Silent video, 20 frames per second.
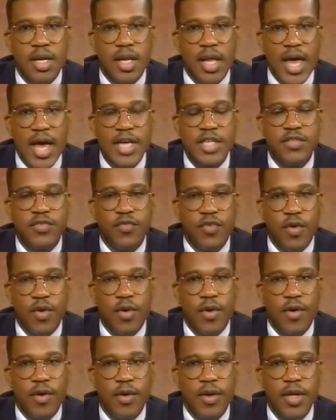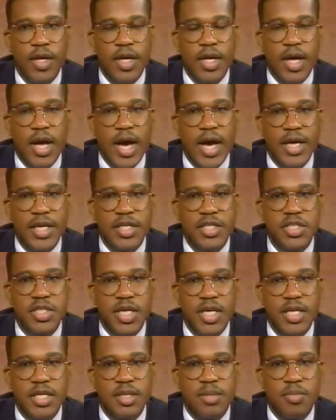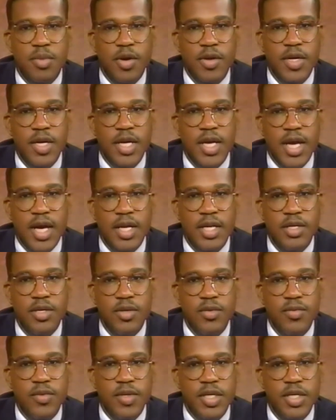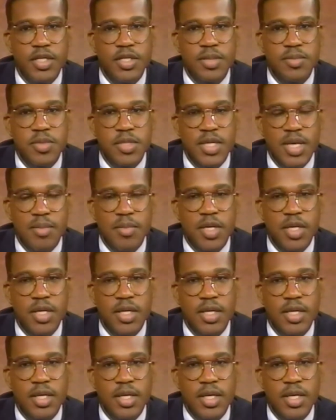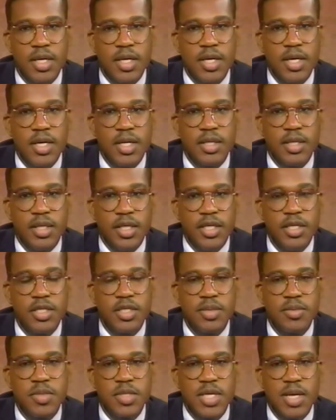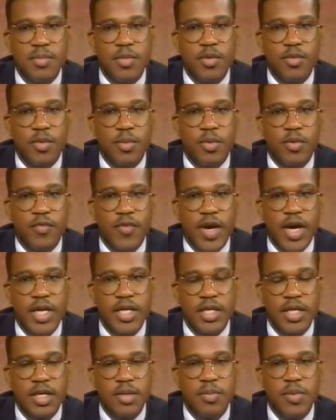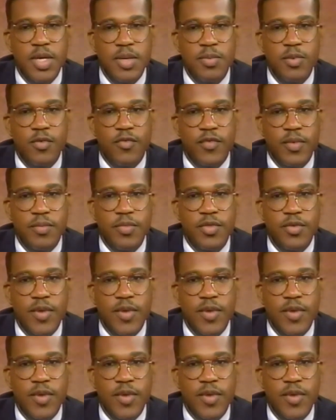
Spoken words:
Last fall, I initiated the Bergen County Youth Leadership Summit. The Leadership Summit will provide young people from